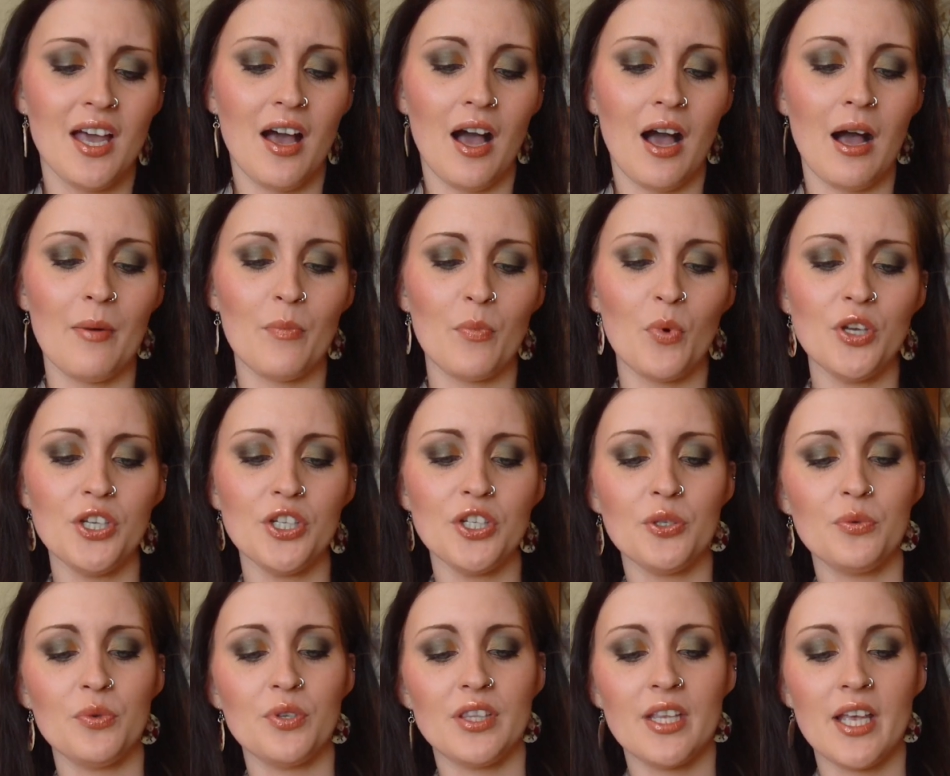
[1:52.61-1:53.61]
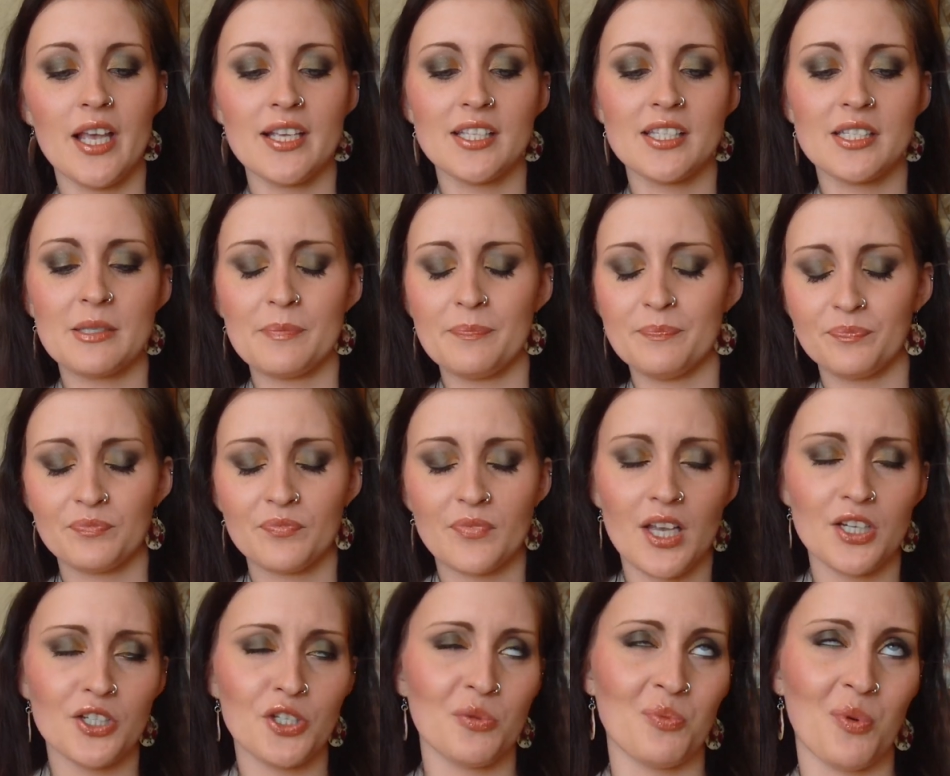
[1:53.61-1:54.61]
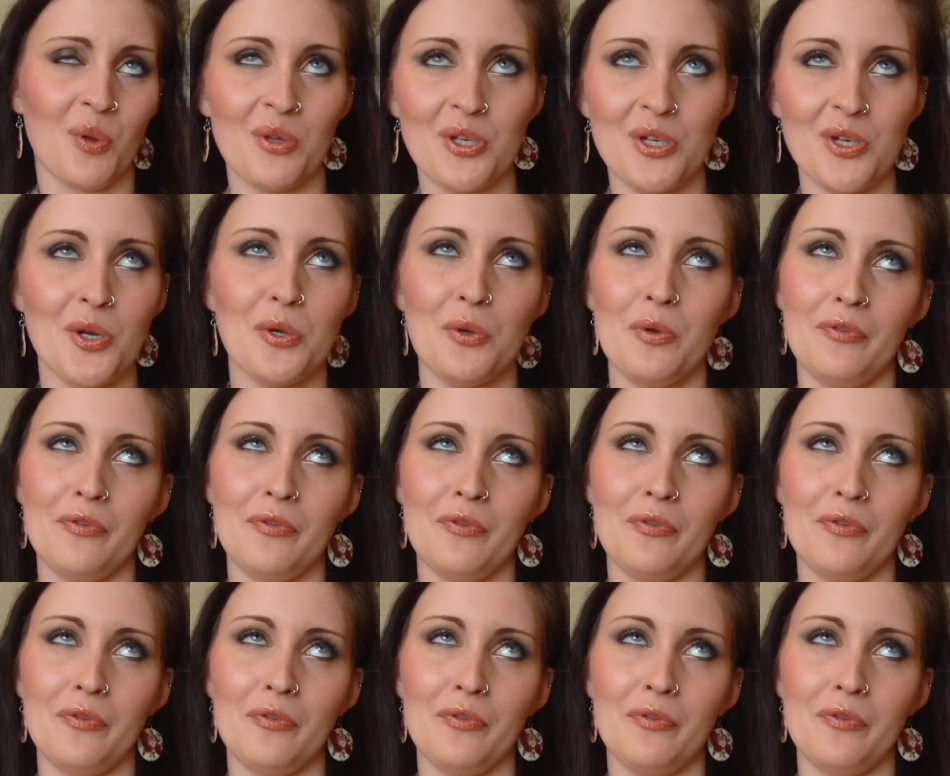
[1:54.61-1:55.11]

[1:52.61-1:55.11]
What you do with this, as you probably know,